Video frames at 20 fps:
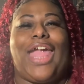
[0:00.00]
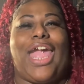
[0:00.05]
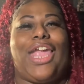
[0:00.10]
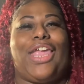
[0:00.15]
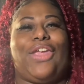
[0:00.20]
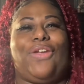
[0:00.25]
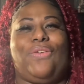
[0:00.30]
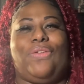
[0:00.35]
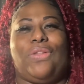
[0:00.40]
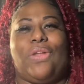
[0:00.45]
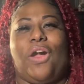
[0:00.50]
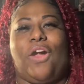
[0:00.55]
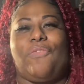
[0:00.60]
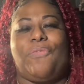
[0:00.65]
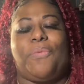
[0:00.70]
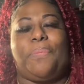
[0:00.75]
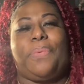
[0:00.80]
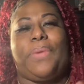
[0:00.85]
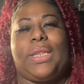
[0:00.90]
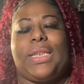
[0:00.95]
Thank you, Lord,
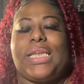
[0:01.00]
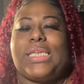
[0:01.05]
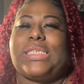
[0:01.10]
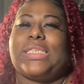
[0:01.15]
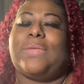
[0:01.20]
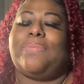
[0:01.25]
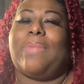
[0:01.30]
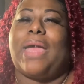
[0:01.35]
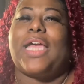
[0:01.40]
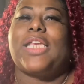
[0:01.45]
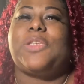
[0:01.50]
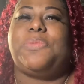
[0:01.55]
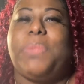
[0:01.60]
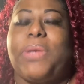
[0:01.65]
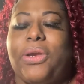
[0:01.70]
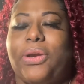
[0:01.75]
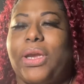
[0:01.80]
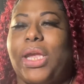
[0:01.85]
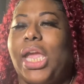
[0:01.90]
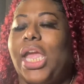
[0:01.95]
for putting this in my
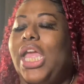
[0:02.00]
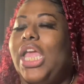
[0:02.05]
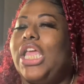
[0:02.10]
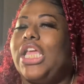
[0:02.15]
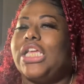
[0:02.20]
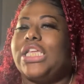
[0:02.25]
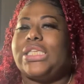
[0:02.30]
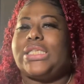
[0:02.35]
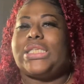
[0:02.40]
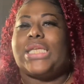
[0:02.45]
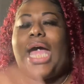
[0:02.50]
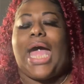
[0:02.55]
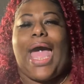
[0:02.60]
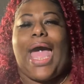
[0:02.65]
spirit. So